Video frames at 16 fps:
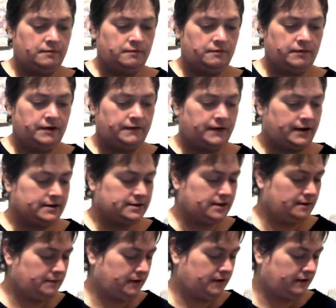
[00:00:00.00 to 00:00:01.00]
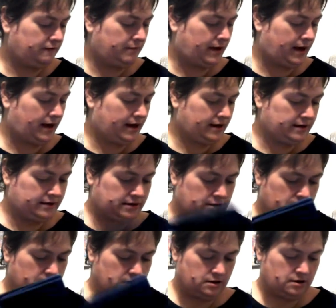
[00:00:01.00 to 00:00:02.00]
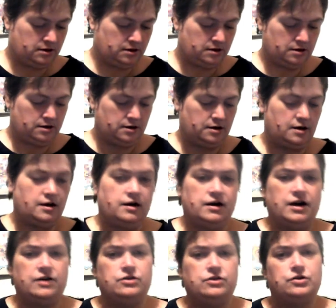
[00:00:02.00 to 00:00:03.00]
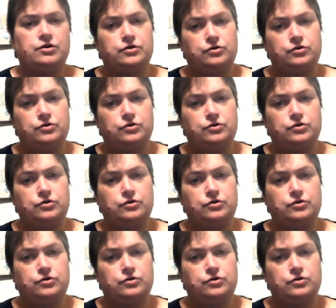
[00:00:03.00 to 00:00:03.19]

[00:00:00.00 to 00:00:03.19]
we found some gift bags, and they're